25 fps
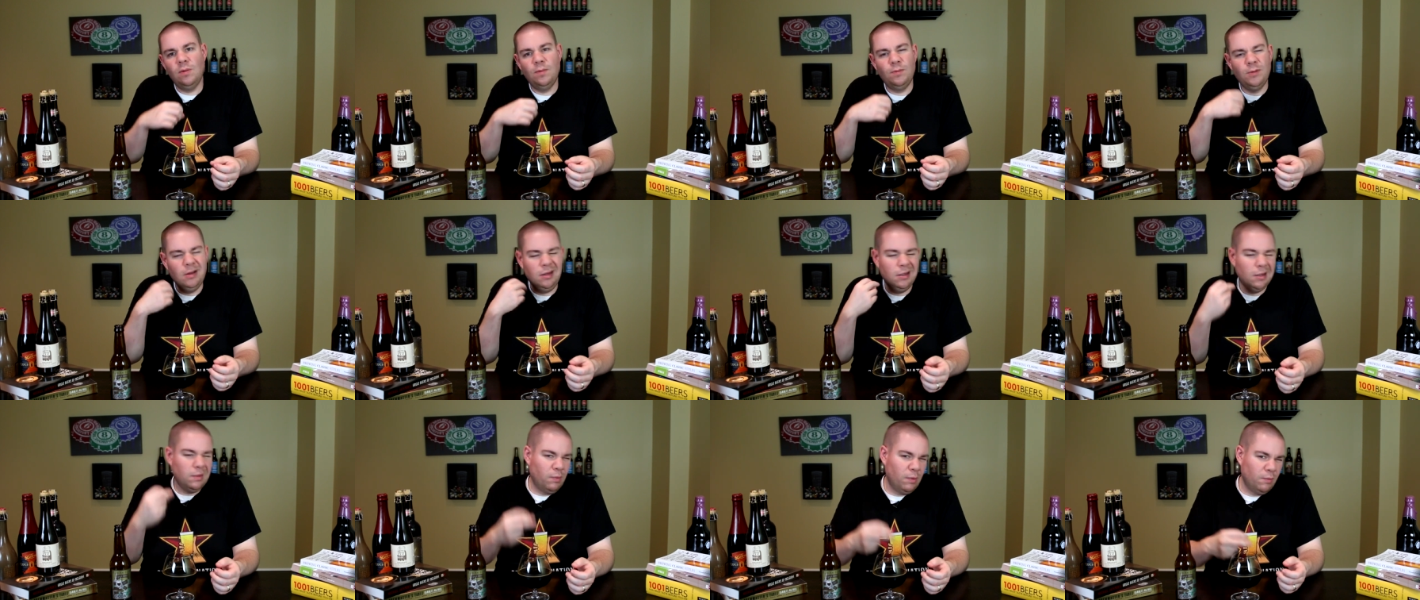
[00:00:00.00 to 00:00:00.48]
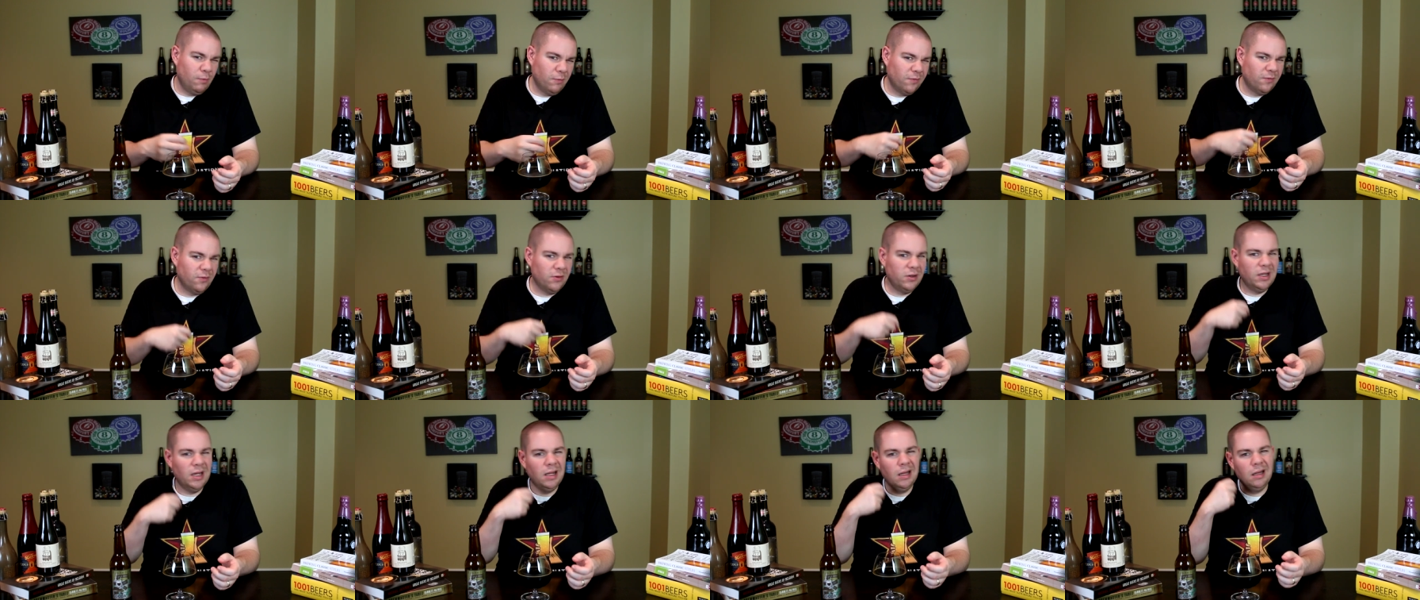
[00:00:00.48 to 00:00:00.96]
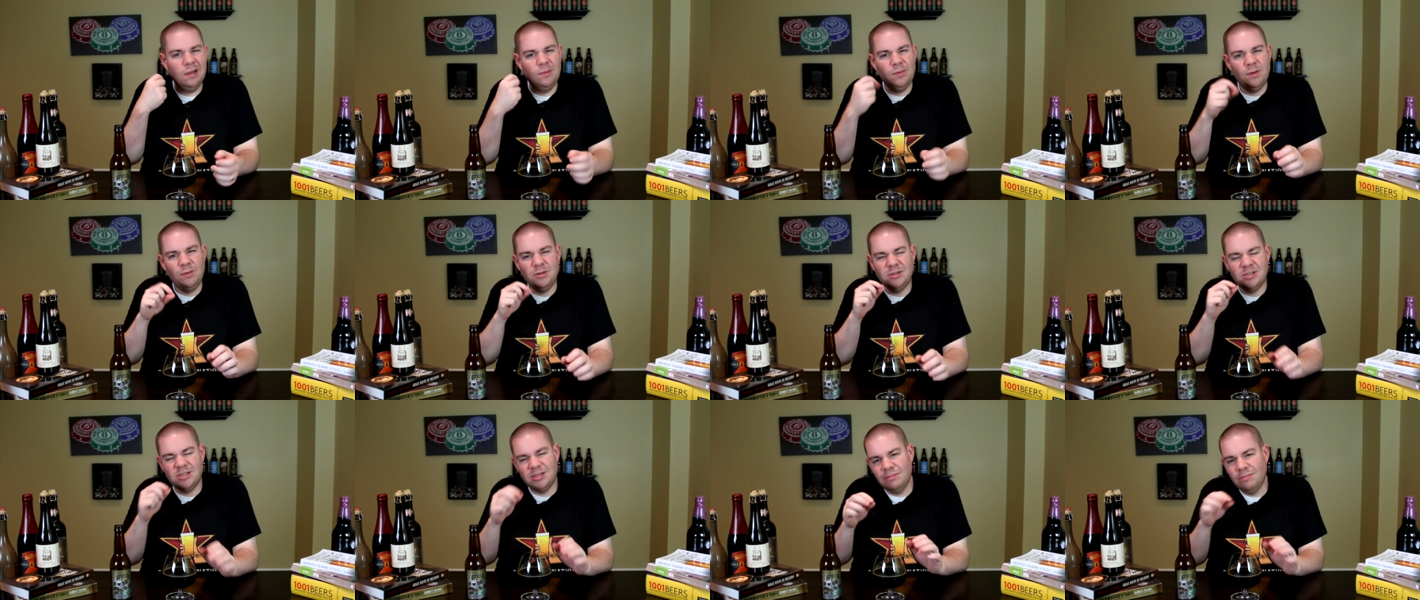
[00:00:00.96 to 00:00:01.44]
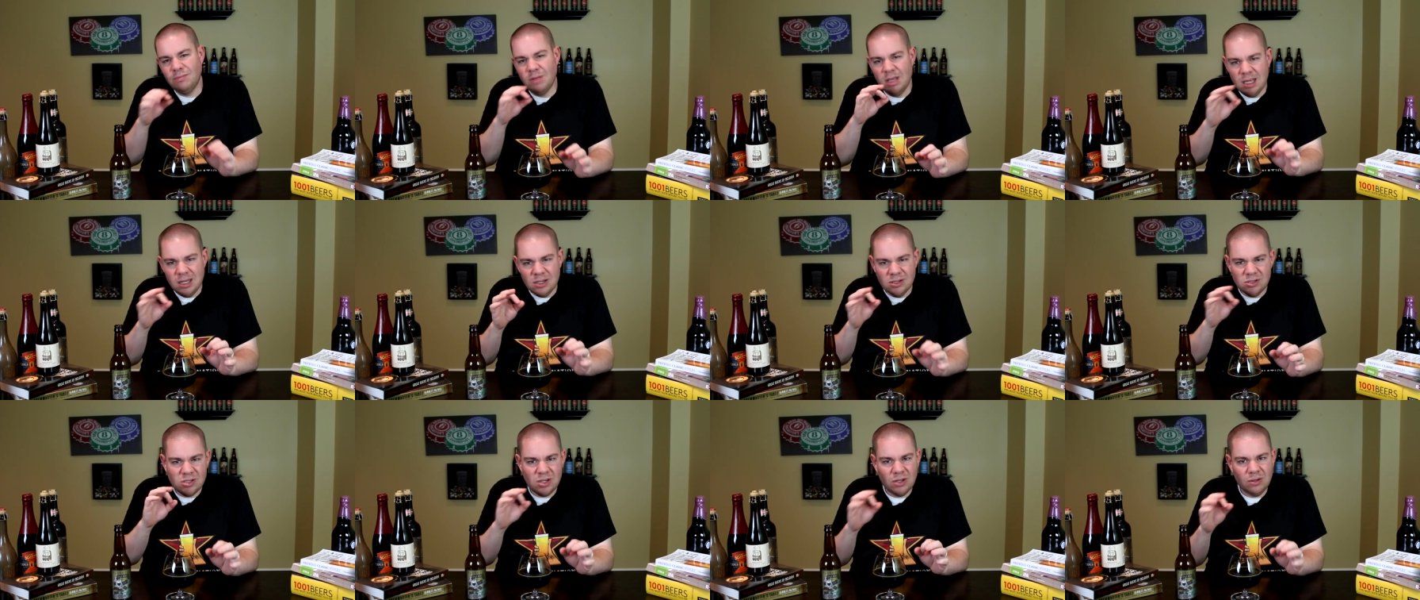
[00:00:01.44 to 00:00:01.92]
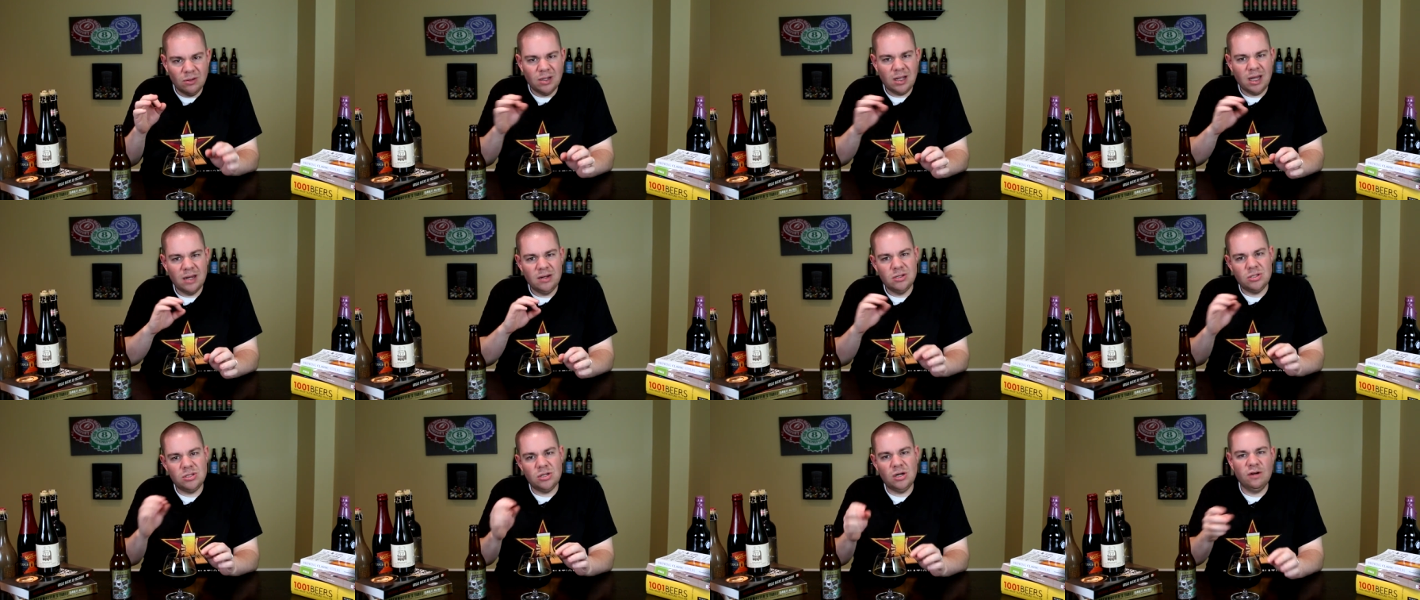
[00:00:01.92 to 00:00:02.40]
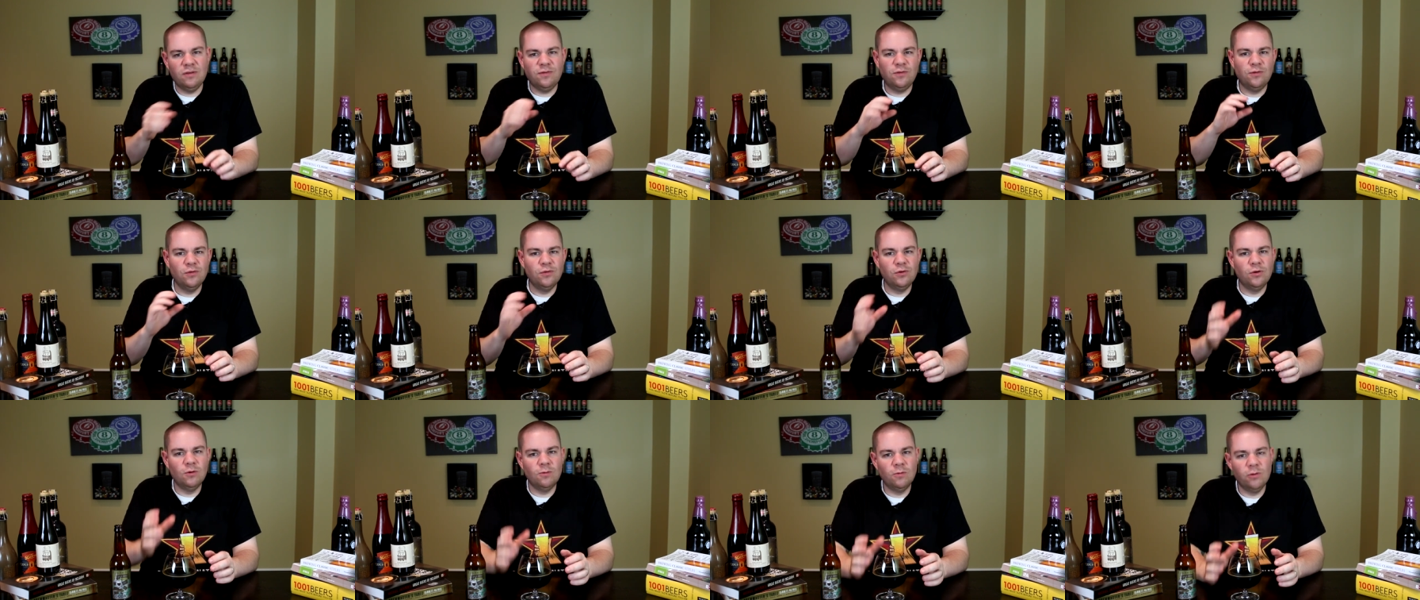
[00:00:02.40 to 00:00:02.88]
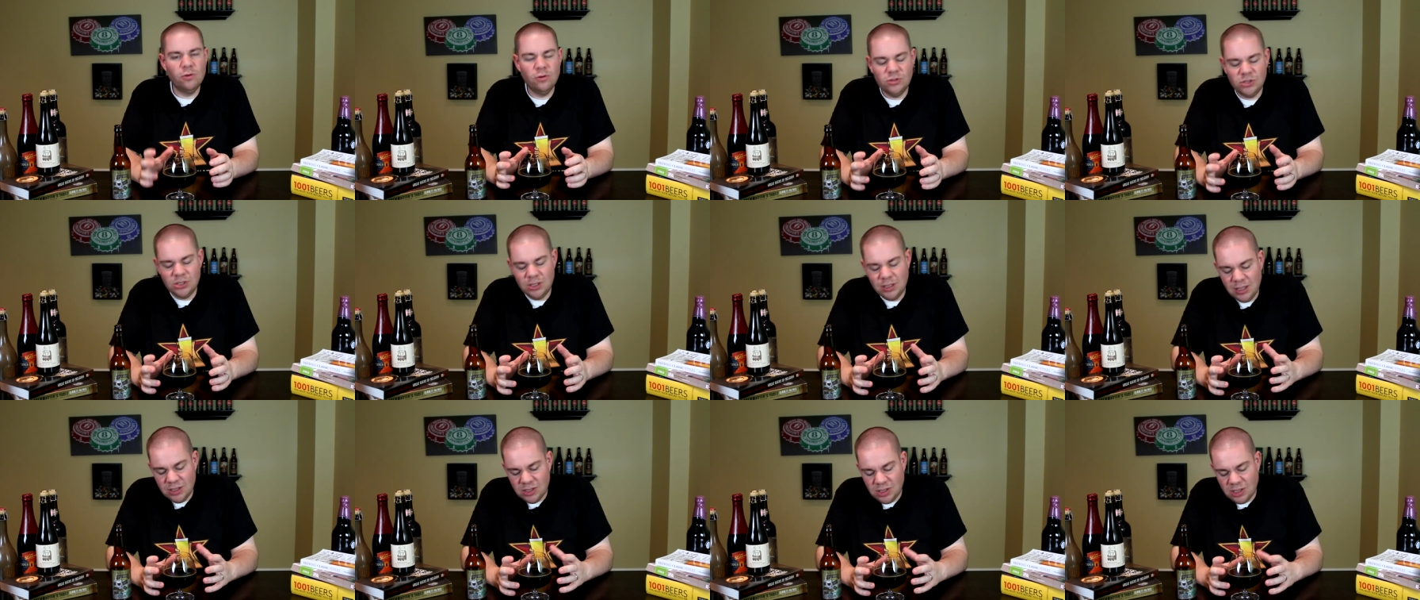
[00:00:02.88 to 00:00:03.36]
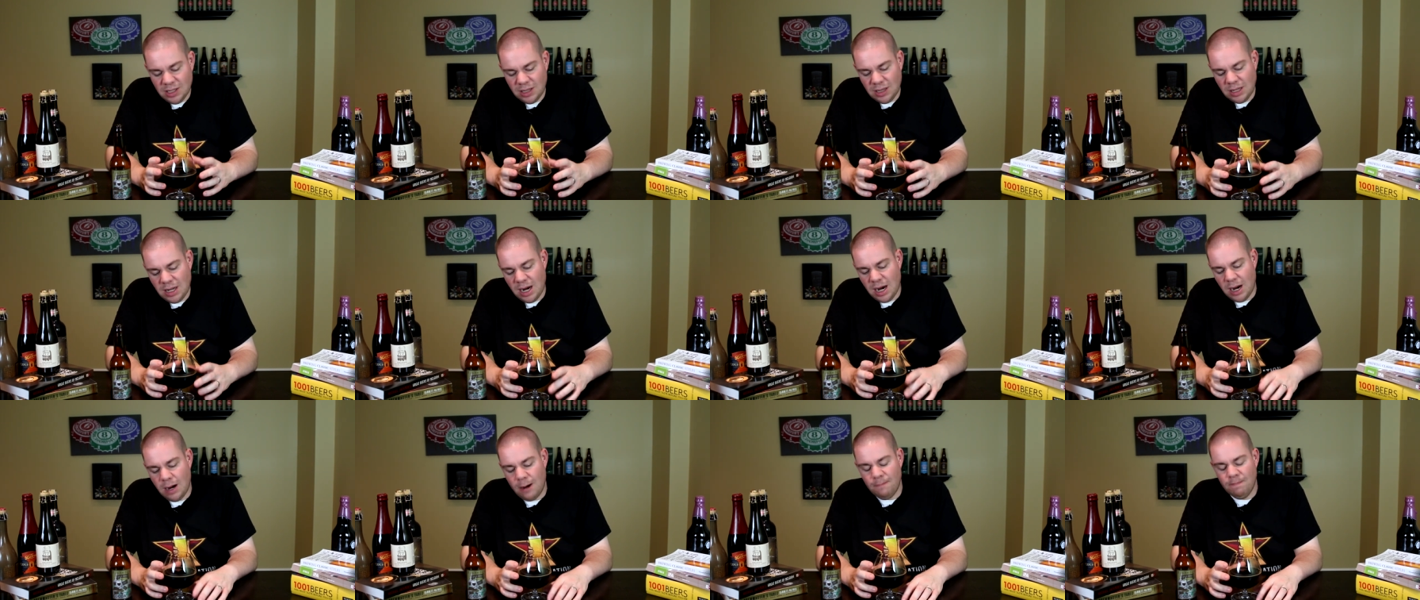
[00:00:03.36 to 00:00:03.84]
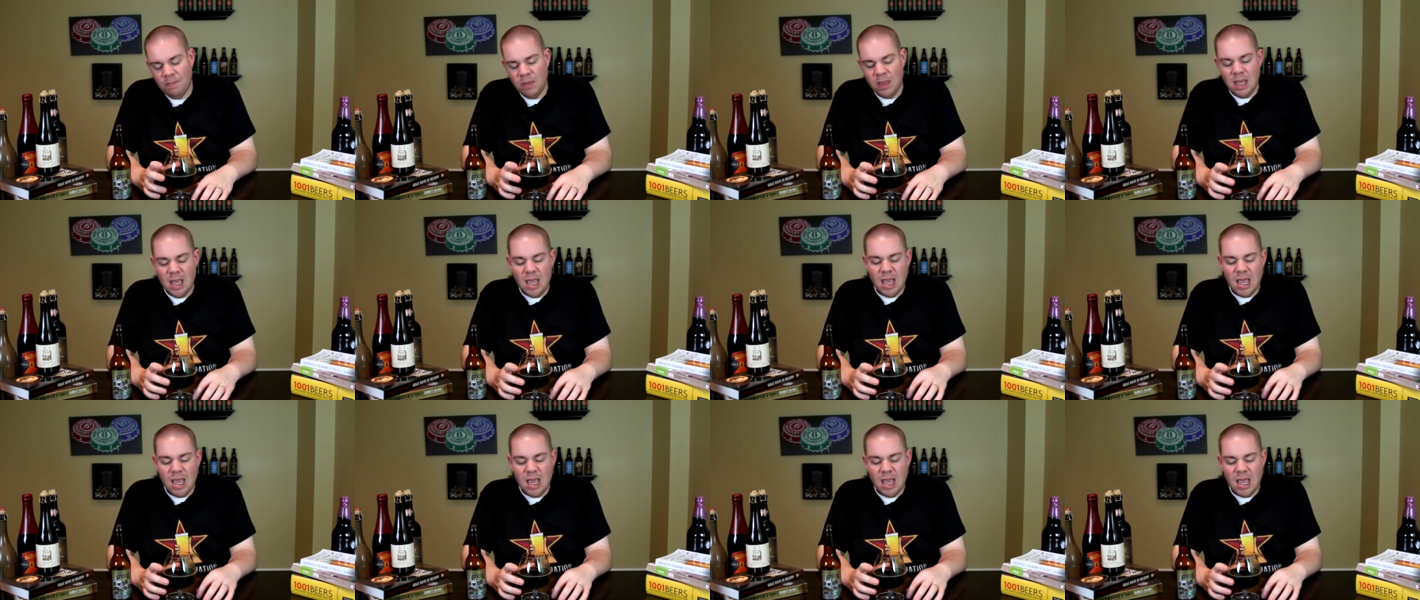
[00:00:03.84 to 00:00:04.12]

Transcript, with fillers: it, maybe a little bit more vanilla, maybe some subtle kind of dark fruit or roastiness in there.